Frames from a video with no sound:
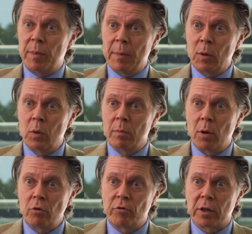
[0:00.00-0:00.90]
the people who
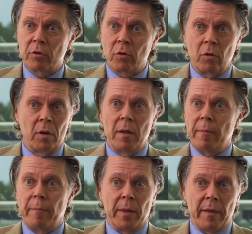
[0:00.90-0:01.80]
impose rent control
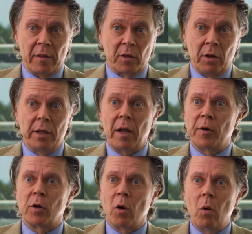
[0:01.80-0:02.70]
that's clearly not
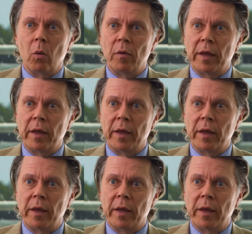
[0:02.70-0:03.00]
their goal.